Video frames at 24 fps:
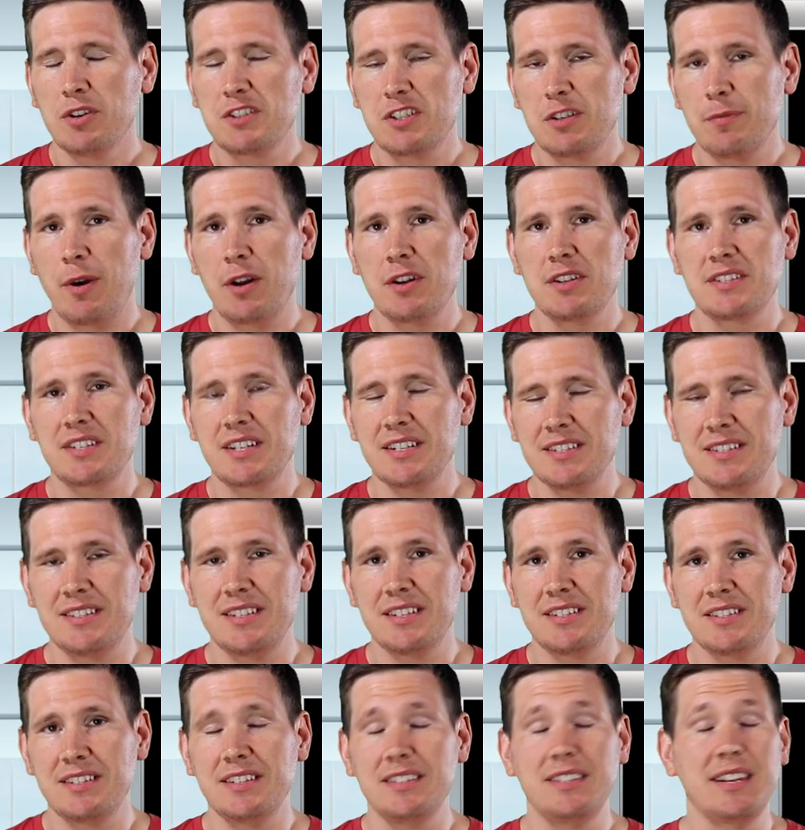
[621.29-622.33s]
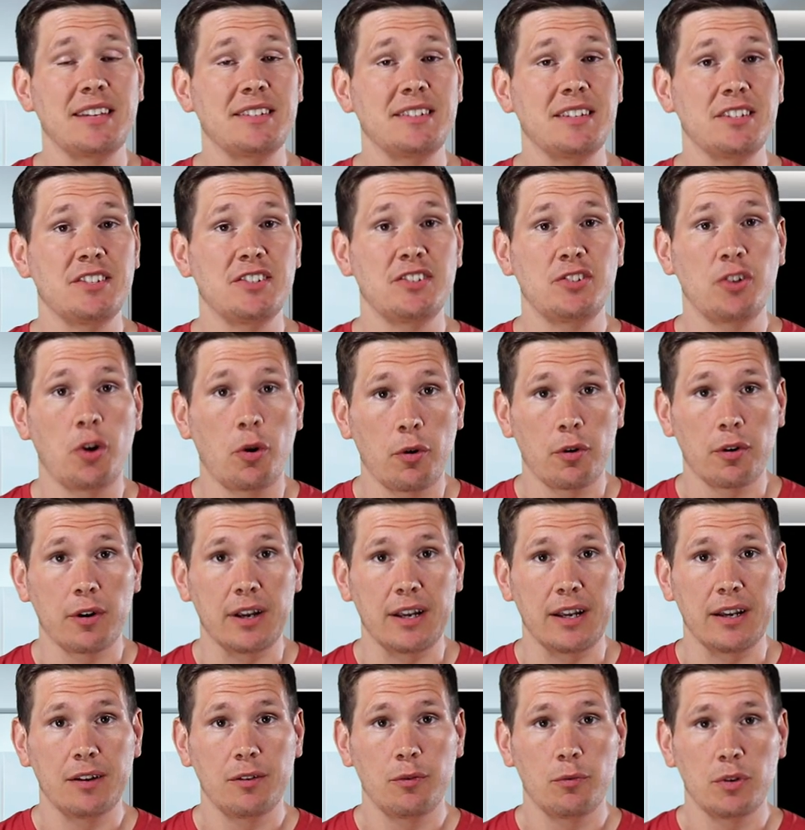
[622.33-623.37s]
looks about as consistent as its
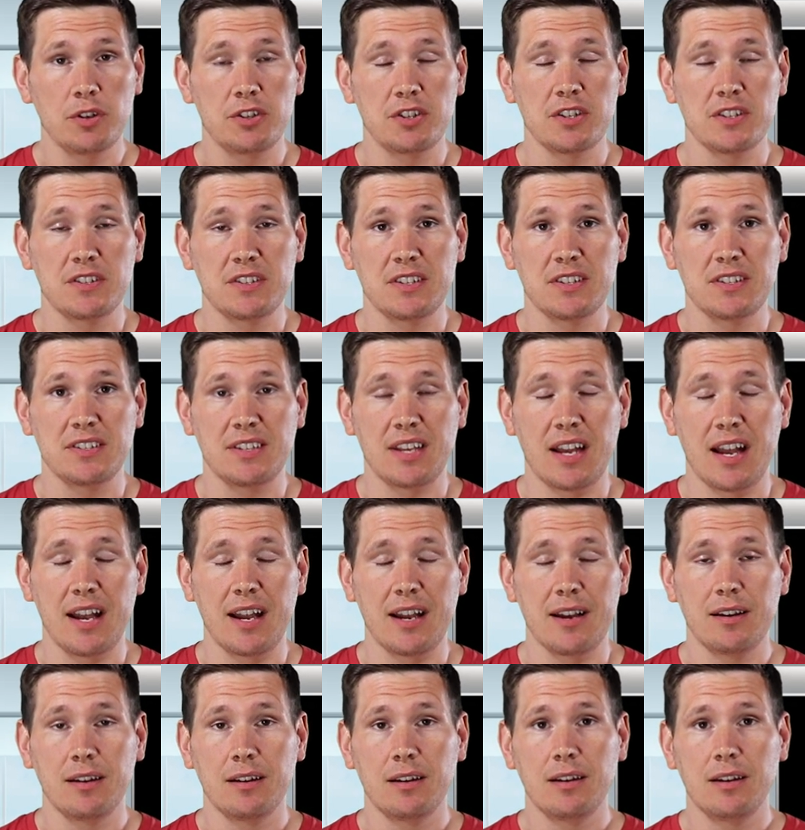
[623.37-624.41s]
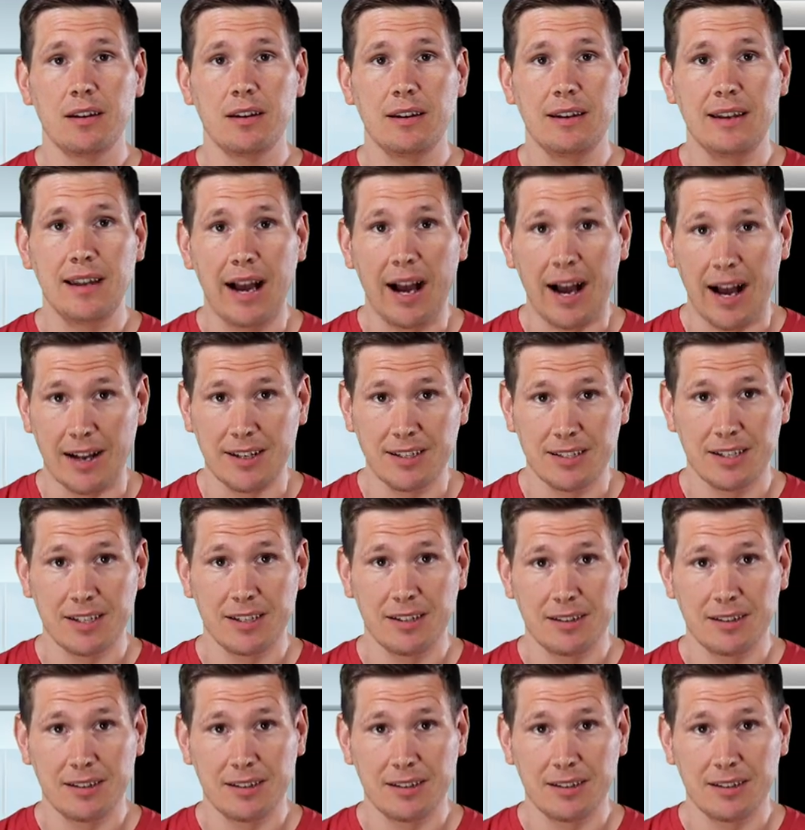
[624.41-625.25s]
story, which is to say, not.